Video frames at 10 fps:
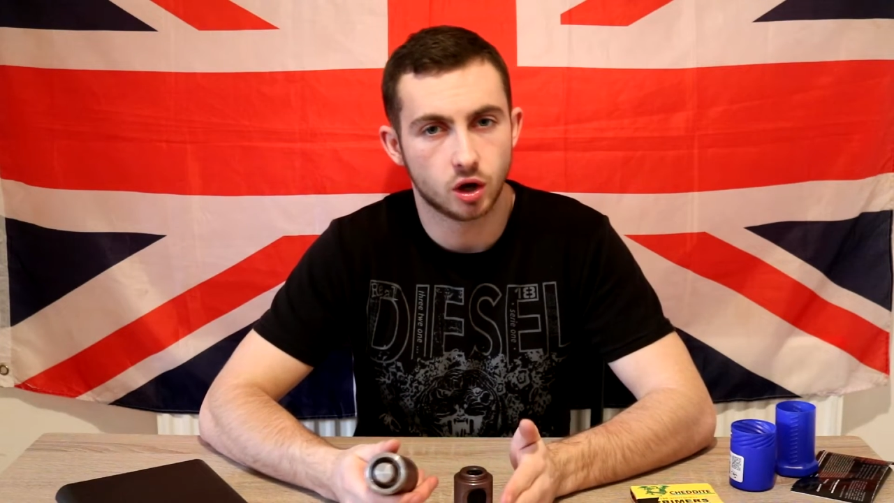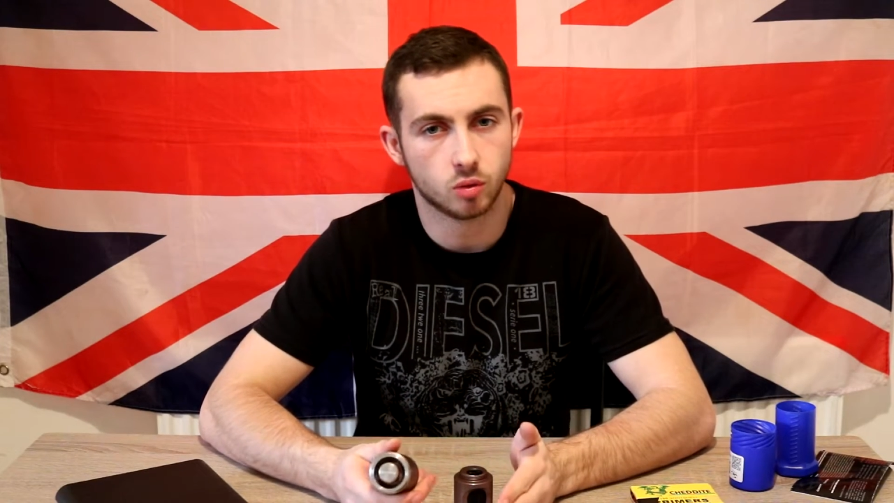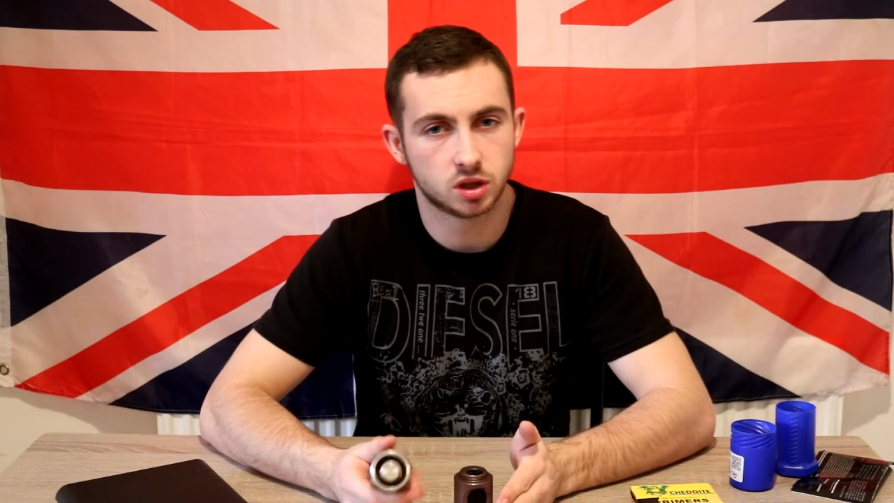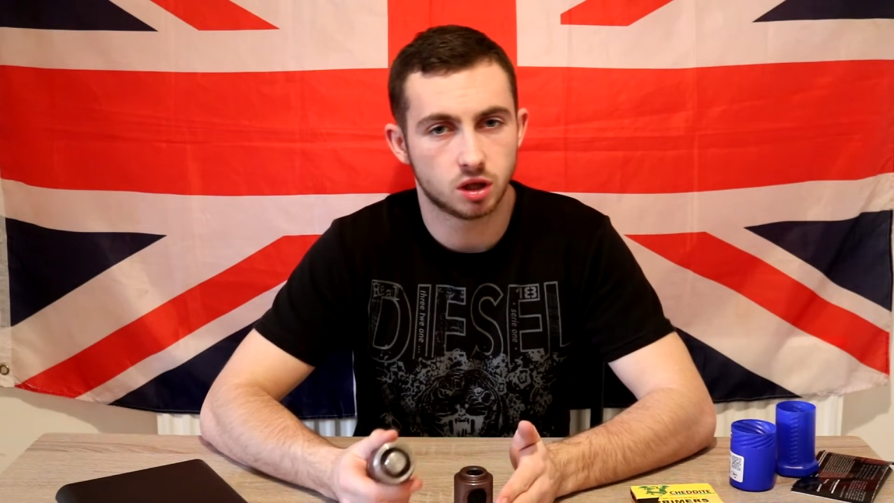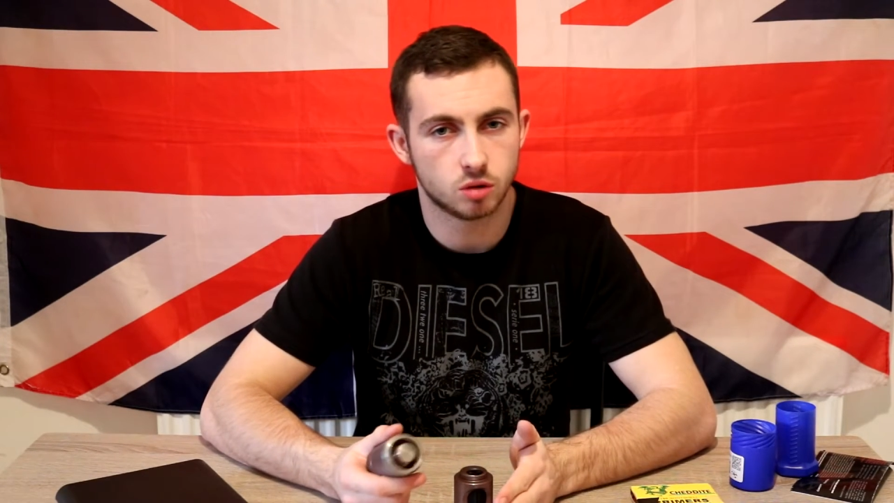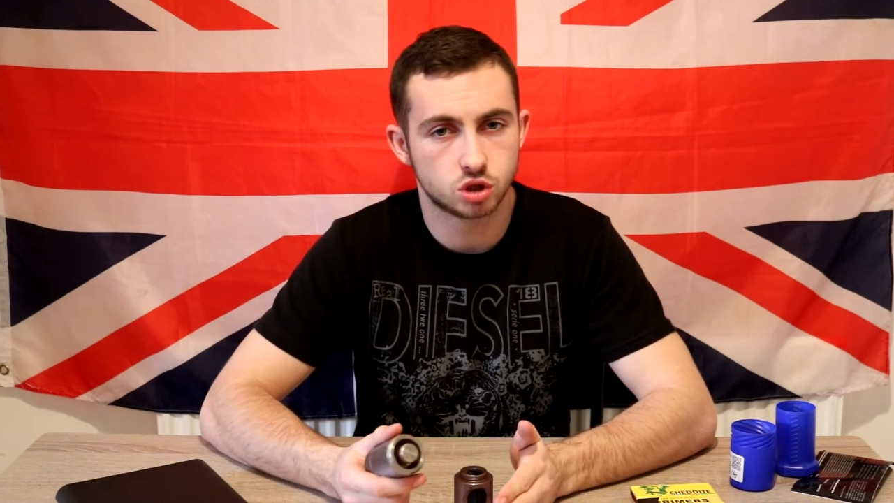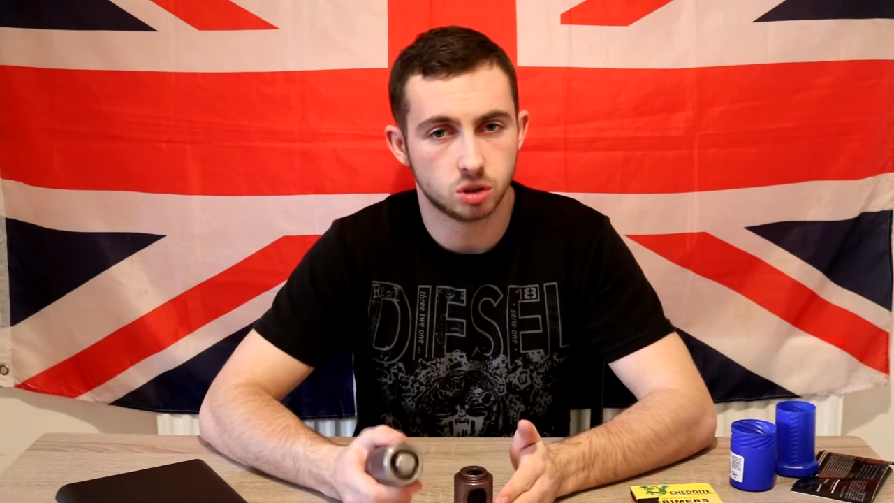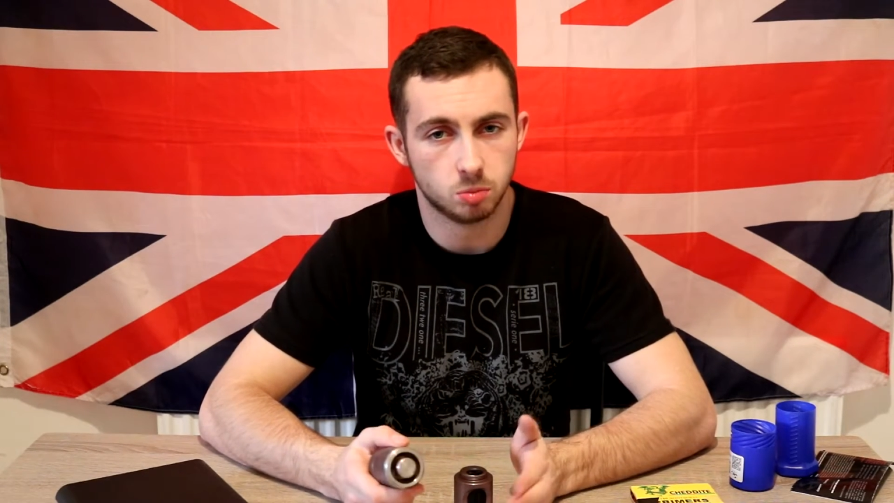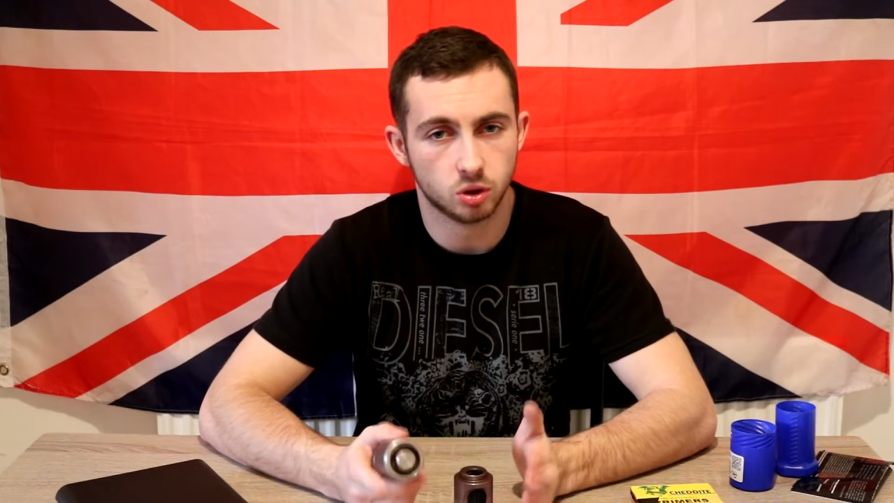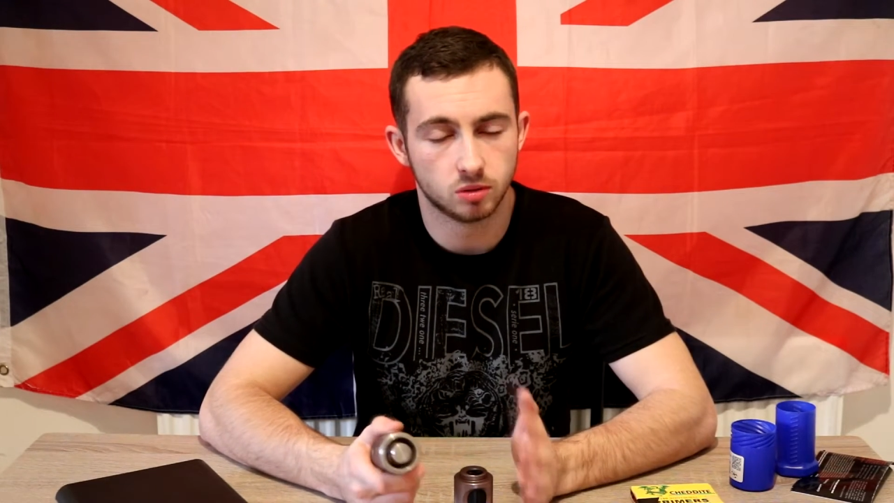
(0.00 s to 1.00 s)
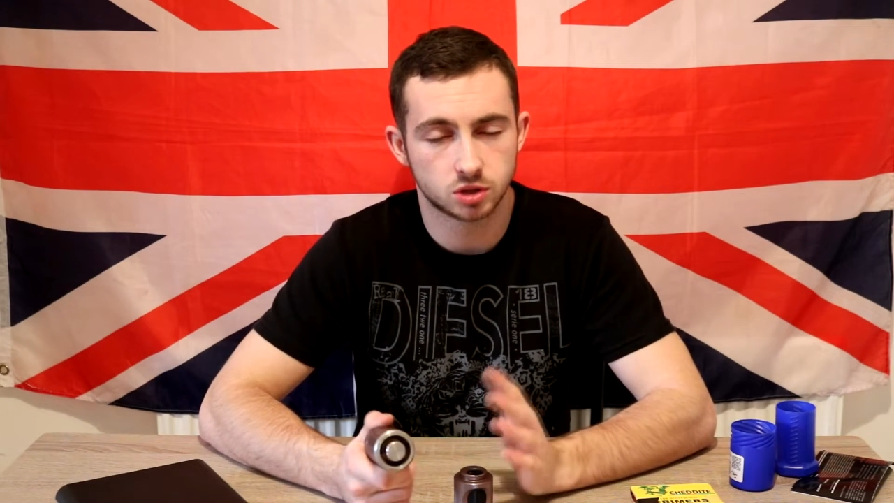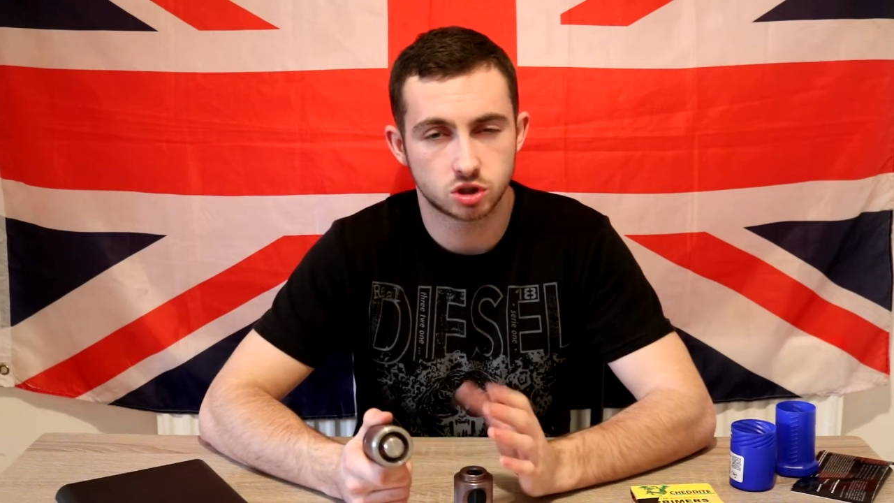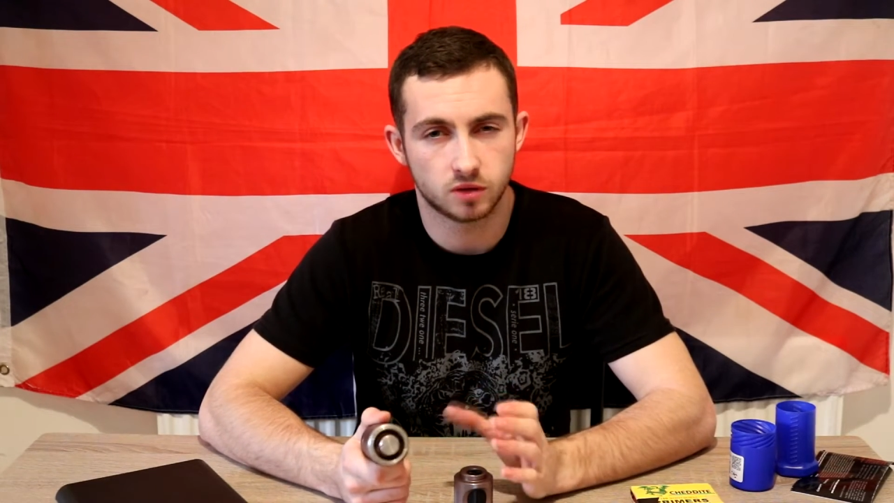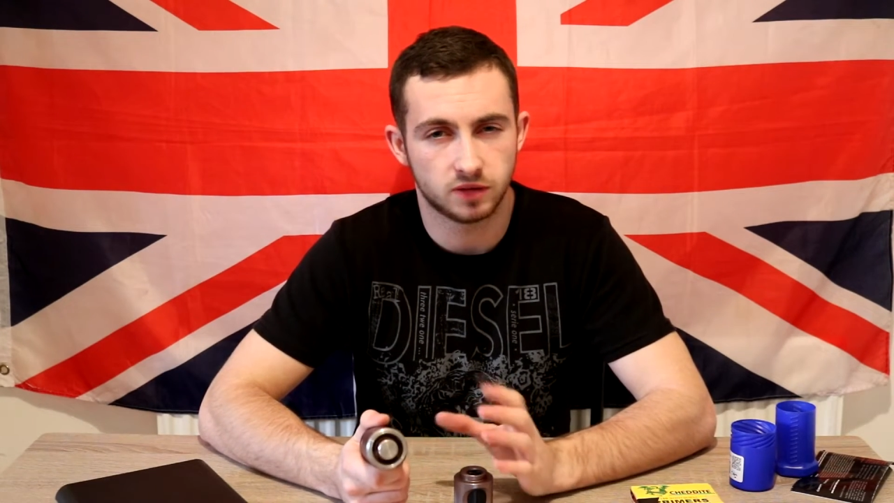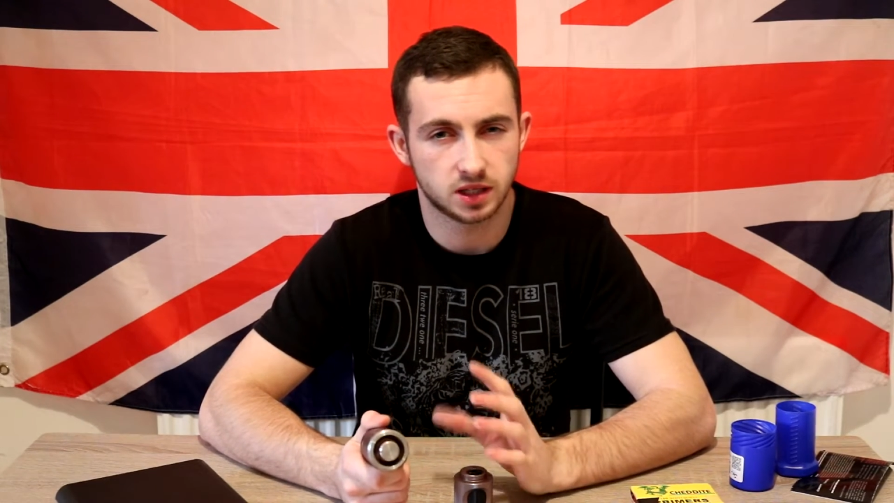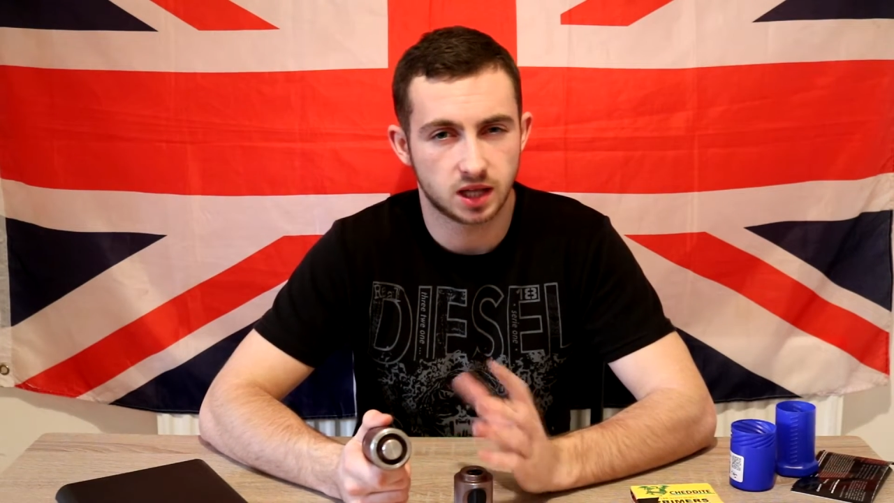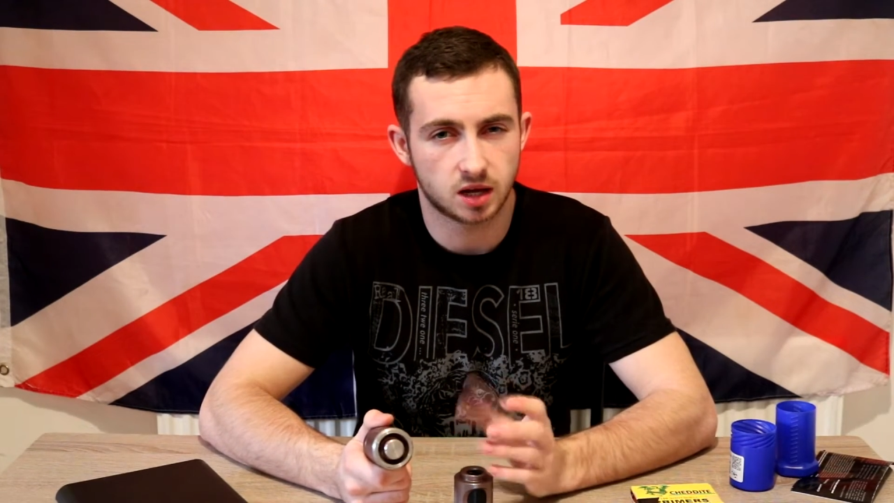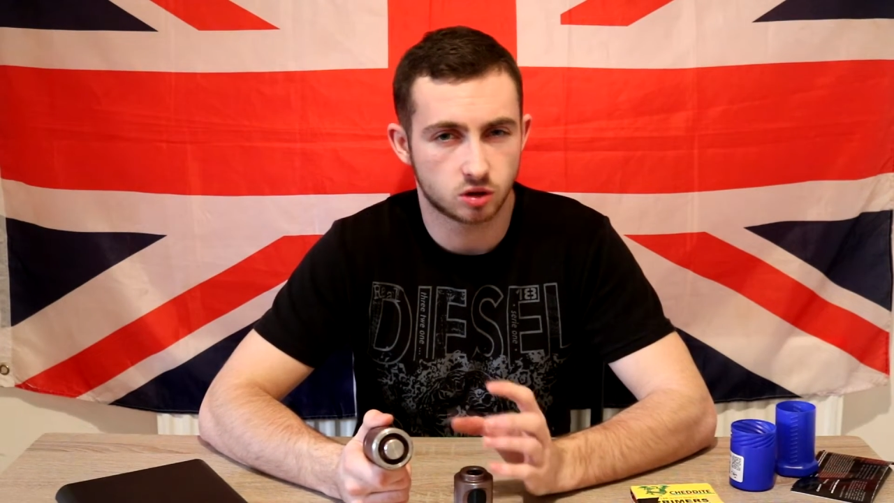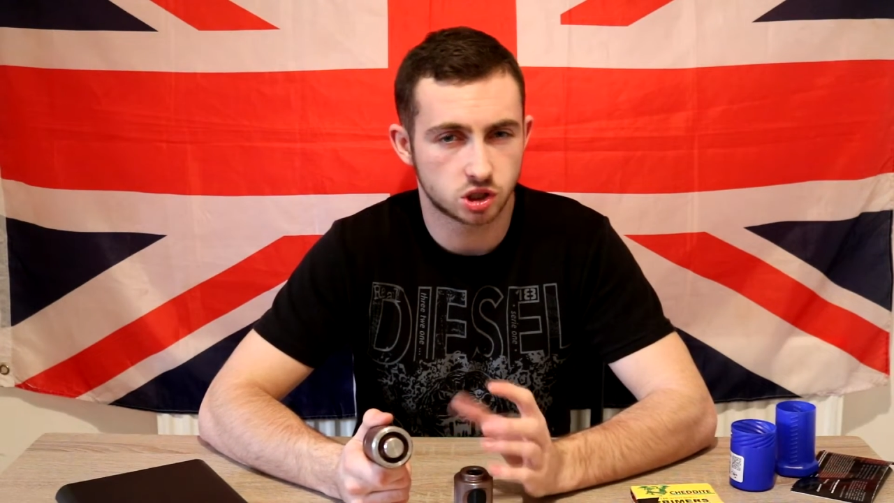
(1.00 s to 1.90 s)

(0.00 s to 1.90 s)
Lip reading: know with the Oshi boom and stuff like that,